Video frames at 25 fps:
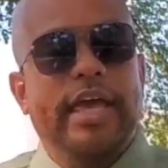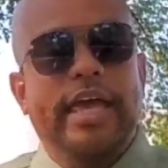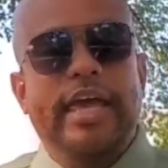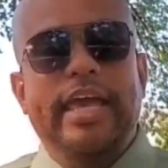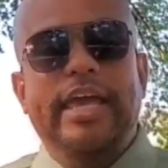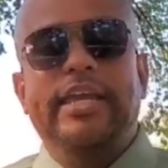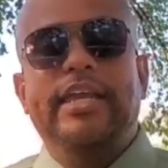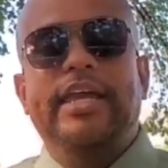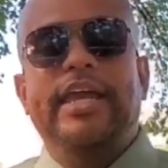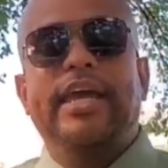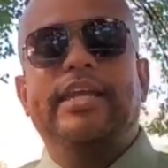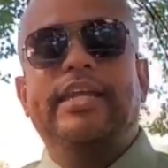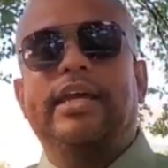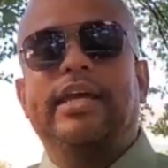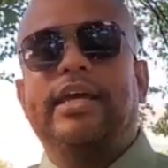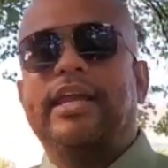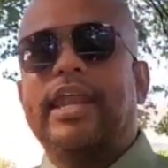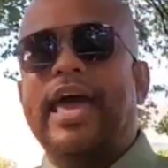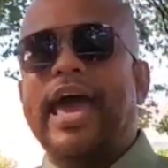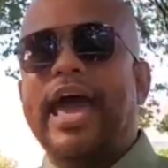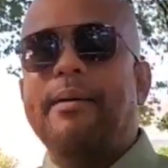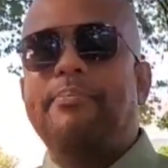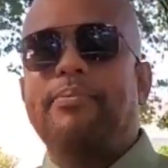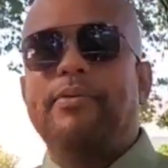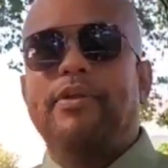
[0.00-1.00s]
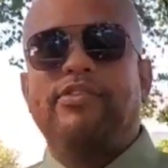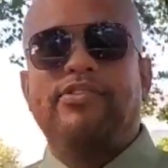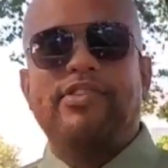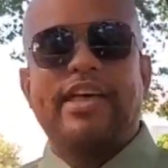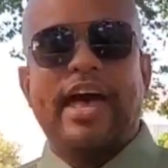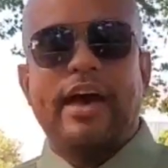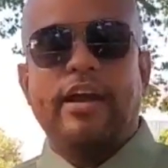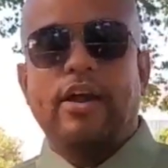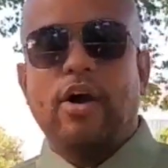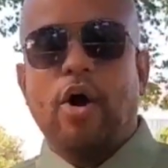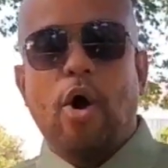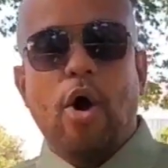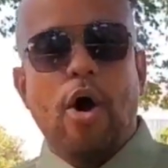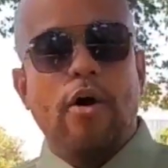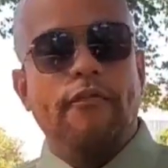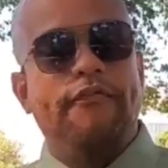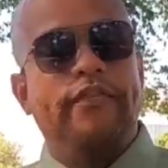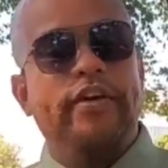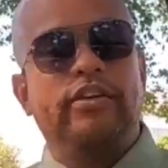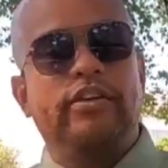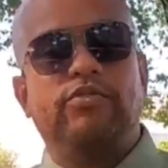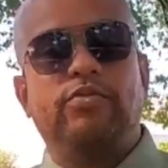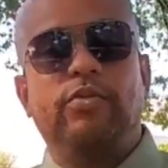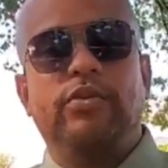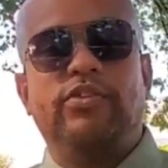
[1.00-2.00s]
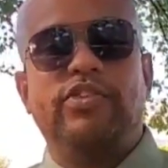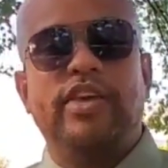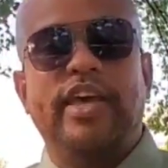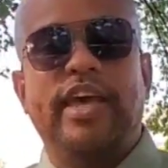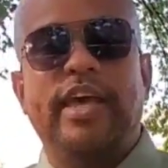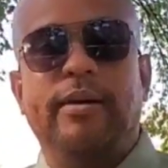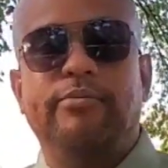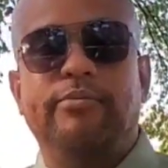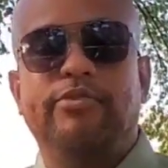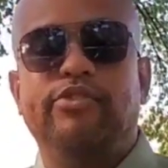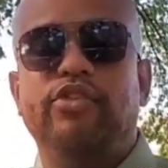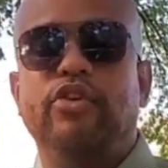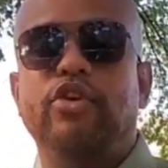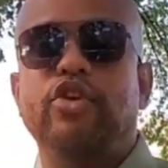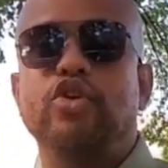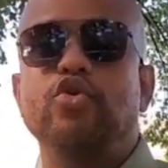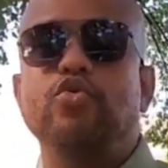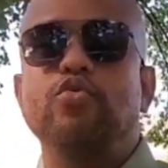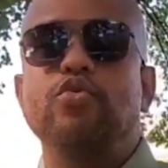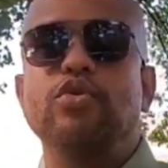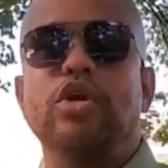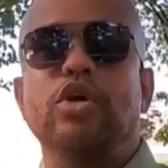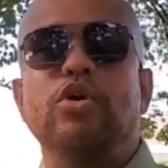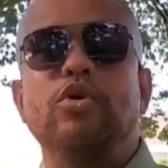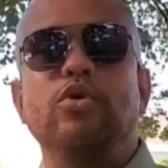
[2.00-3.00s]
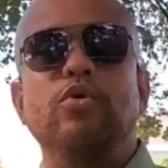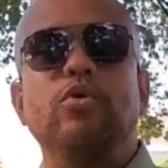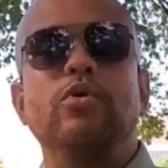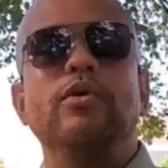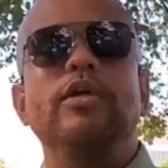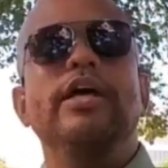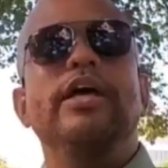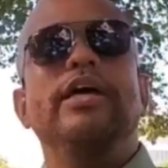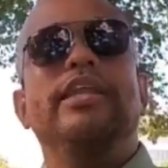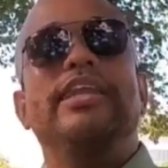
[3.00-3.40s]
in Indianapolis, how the offense was him, so you knew.